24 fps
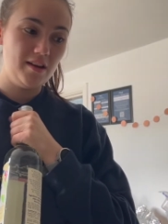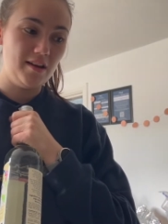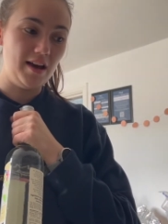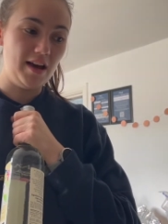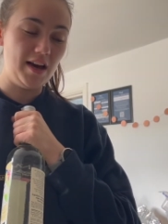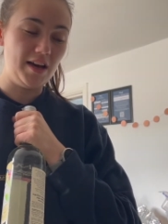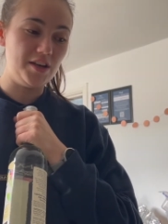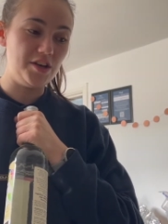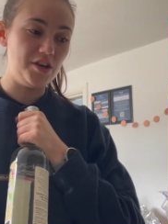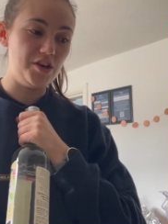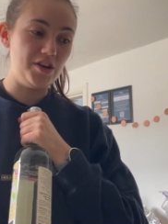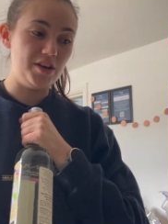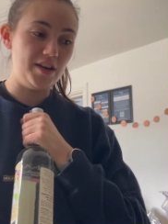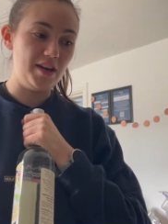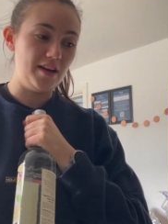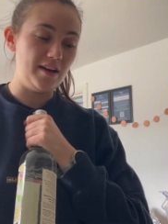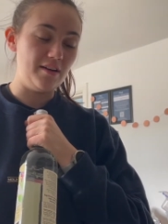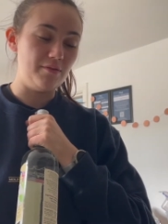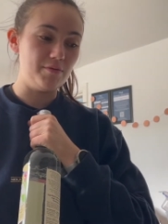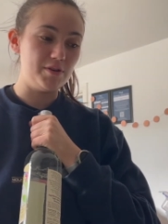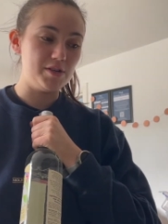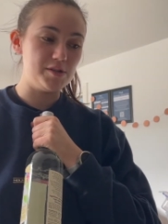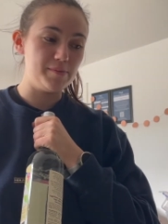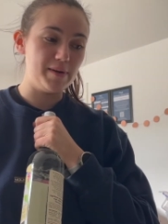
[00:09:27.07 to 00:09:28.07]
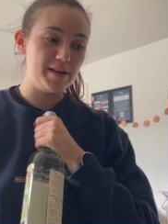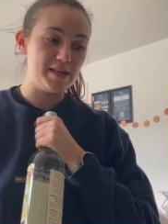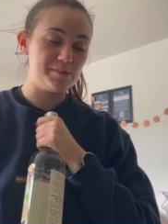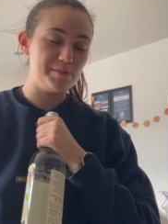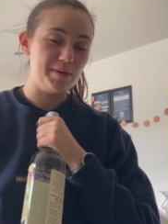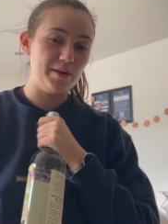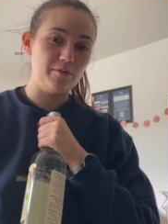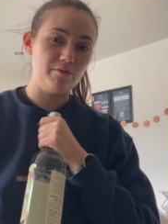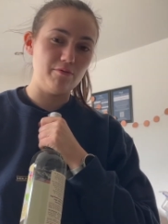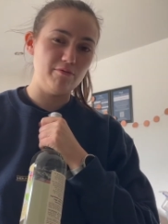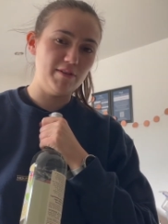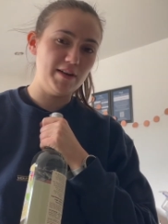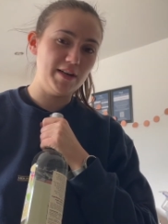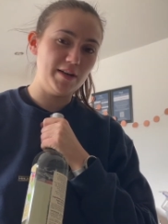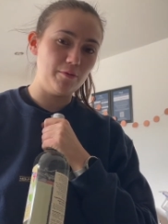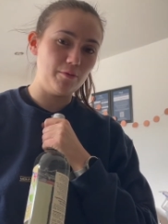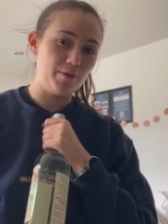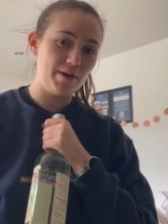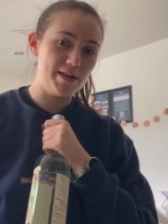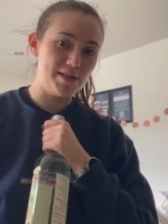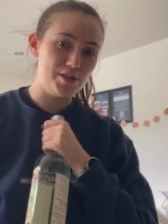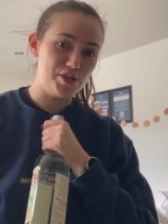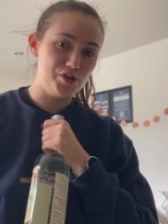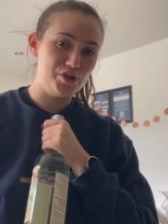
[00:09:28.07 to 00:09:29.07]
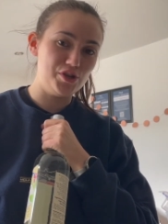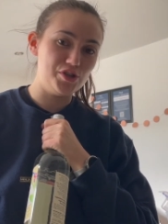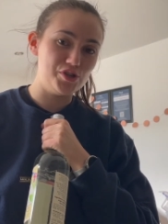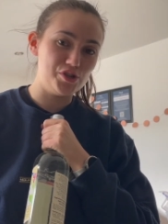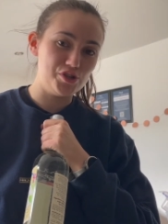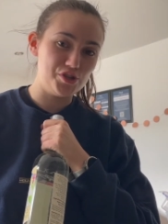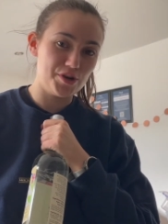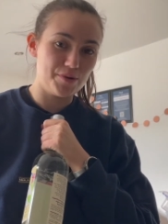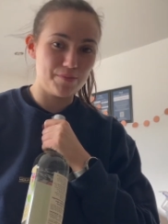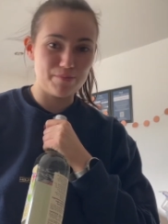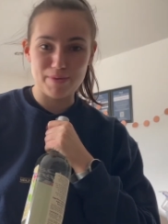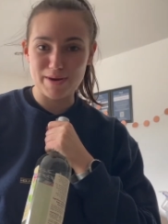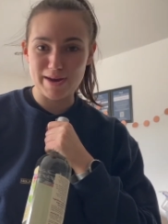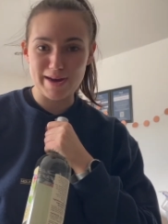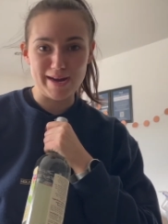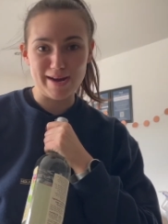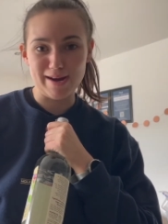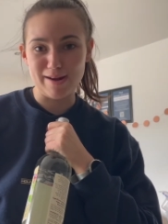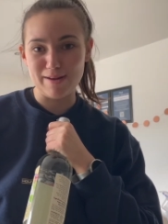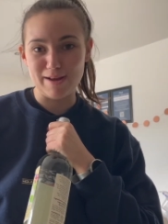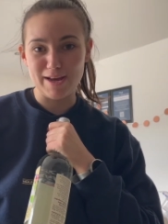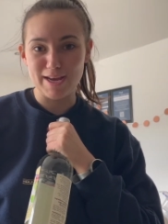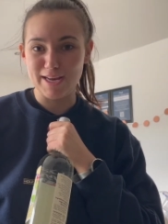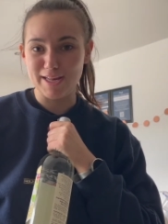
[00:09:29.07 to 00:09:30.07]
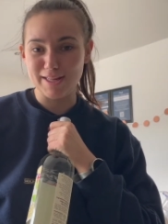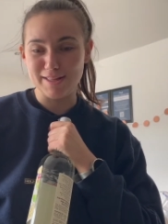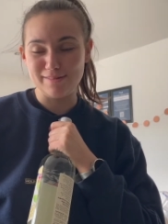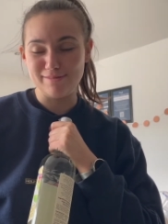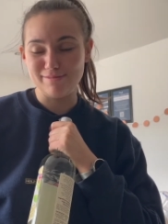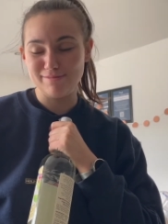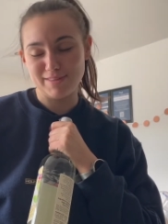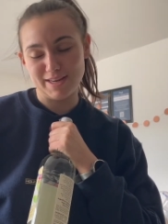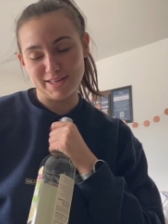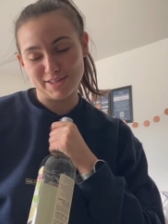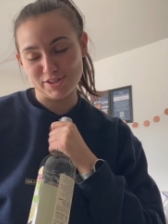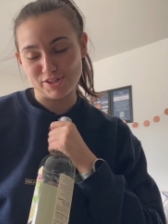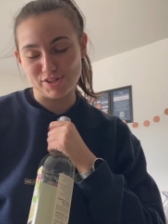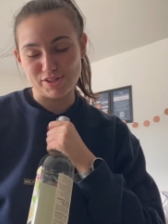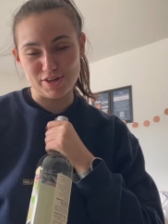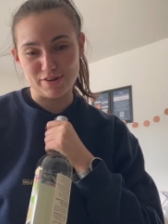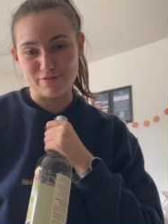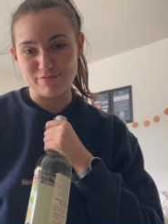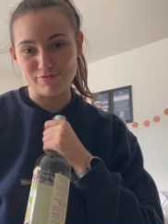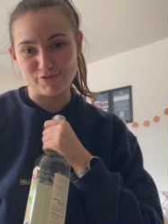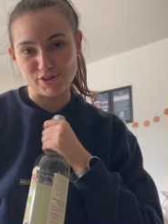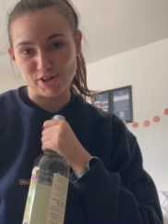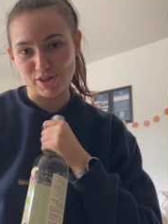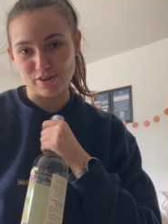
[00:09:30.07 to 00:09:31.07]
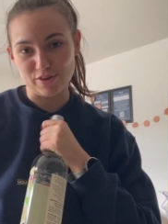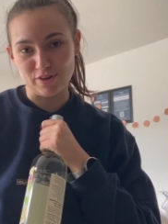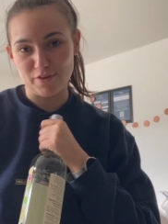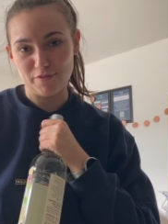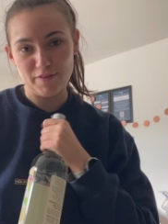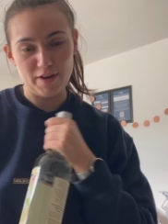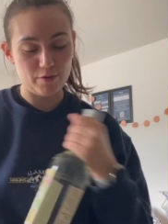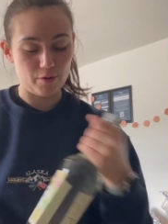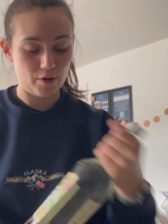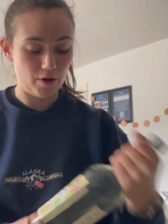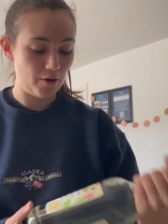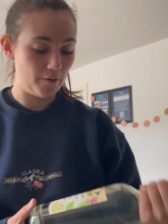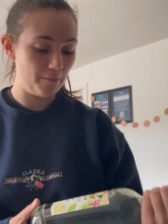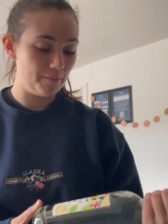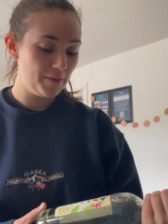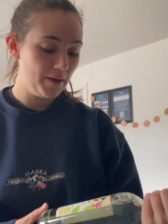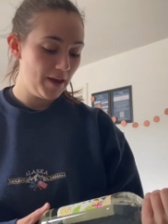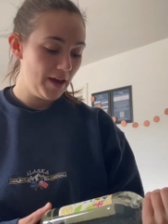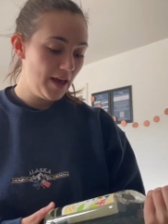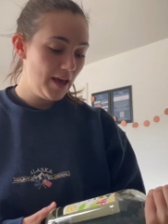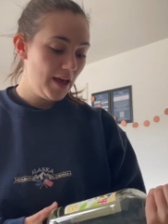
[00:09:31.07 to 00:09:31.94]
at uni, which makes me a really weird uni student, but it, I just don't drink a lot of alcohol.